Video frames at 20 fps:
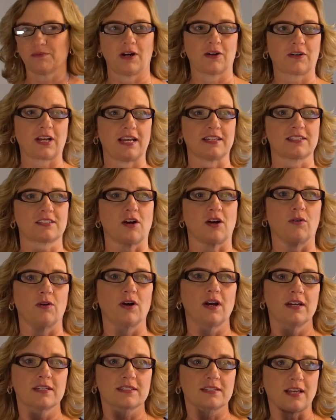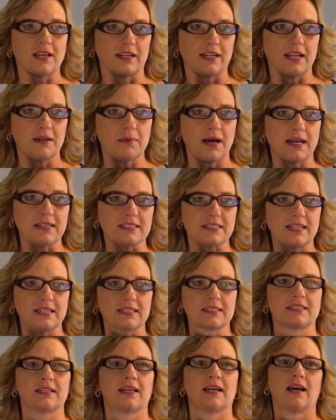Okay, so Sunday
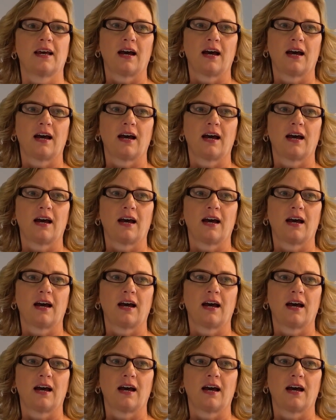basket,